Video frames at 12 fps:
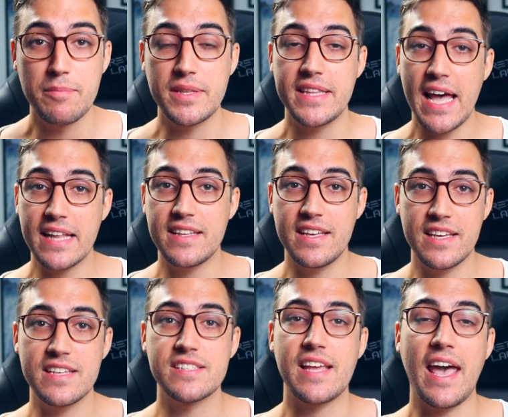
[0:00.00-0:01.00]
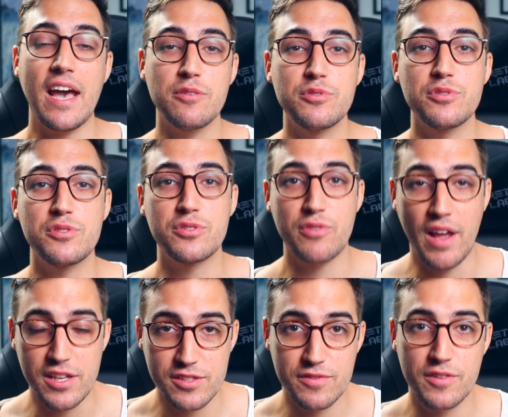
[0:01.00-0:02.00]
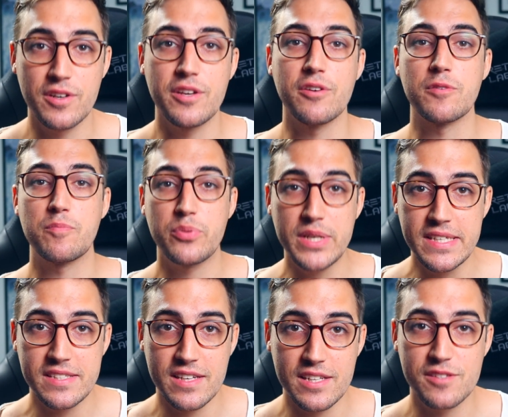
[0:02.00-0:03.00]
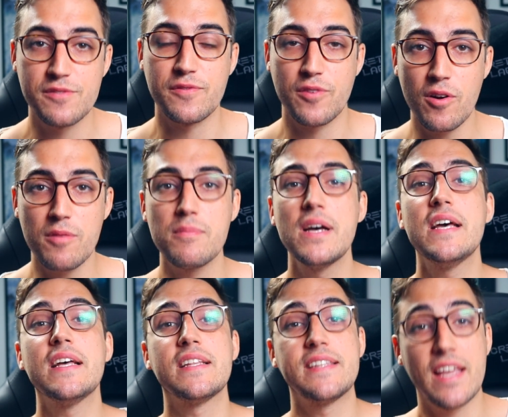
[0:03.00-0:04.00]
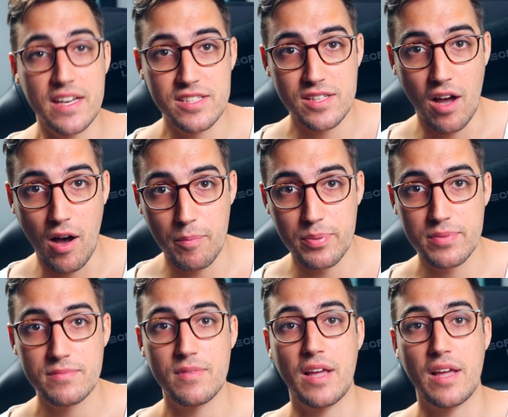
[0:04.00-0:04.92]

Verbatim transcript: but that is how to transfer your presets from desktop,